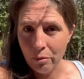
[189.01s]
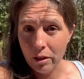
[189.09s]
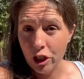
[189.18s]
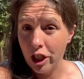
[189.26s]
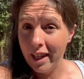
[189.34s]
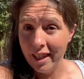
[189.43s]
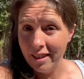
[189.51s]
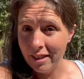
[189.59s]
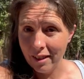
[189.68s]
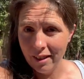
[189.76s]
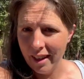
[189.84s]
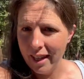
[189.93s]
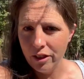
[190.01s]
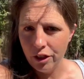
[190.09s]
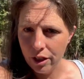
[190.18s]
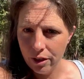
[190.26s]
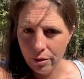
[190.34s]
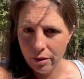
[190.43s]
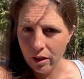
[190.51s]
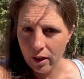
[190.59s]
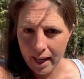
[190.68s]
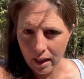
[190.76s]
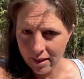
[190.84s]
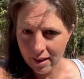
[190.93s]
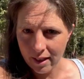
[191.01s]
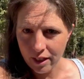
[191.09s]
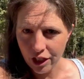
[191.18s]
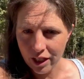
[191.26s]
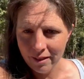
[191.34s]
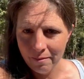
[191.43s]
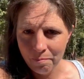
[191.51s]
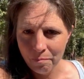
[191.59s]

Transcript: which had led to their cancellation,